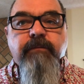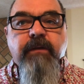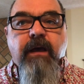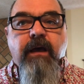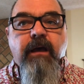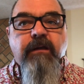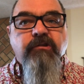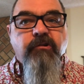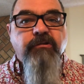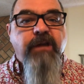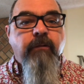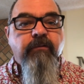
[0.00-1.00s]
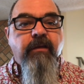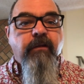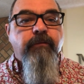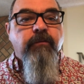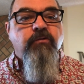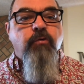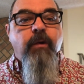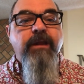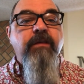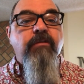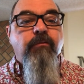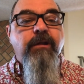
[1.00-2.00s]
uh, church, I was there for
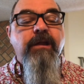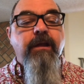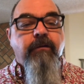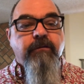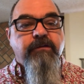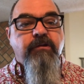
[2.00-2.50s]
23 years.